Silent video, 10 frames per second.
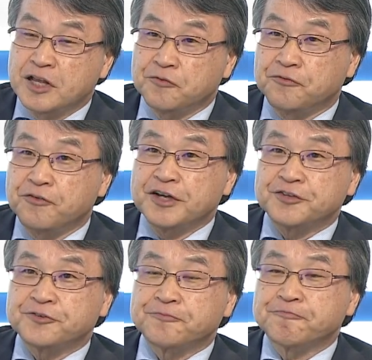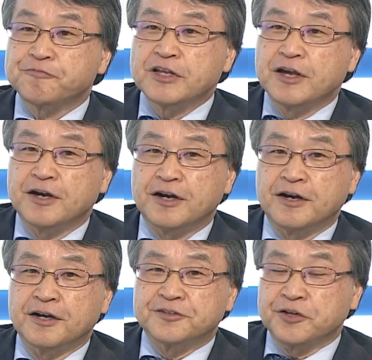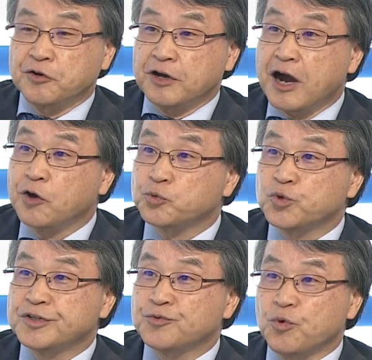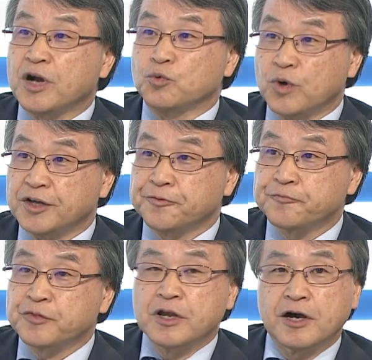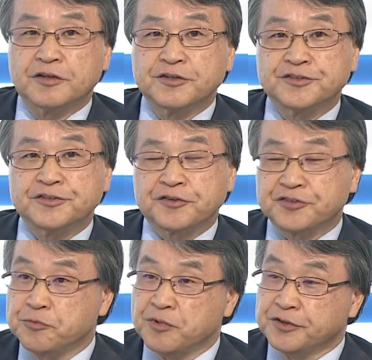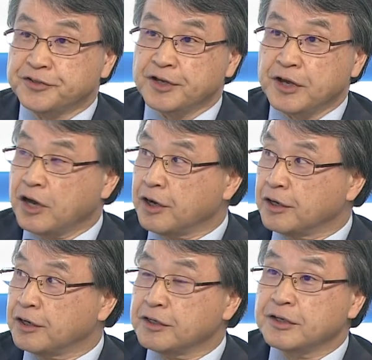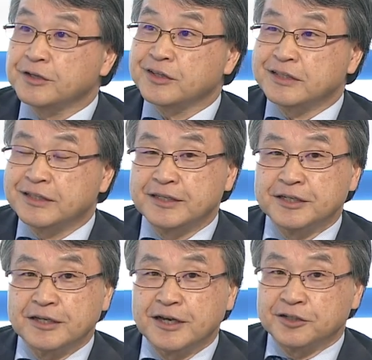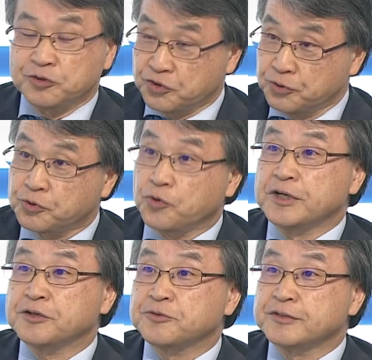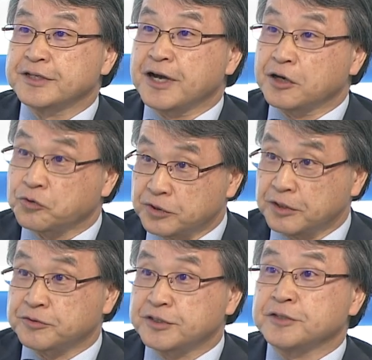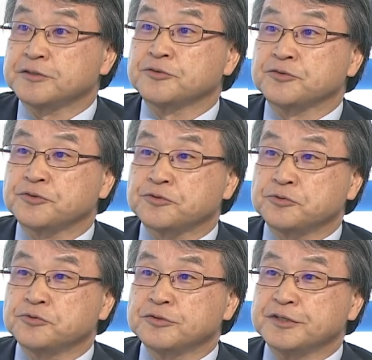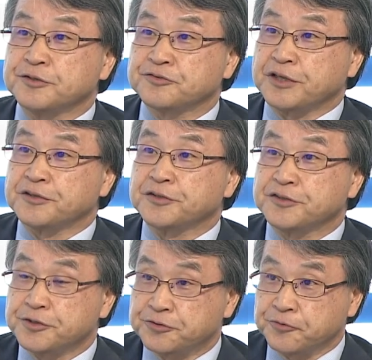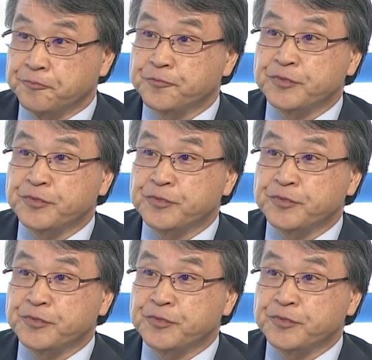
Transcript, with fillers: First, the outreach worldwide. This is the same as to connect the unconnected through the standardization.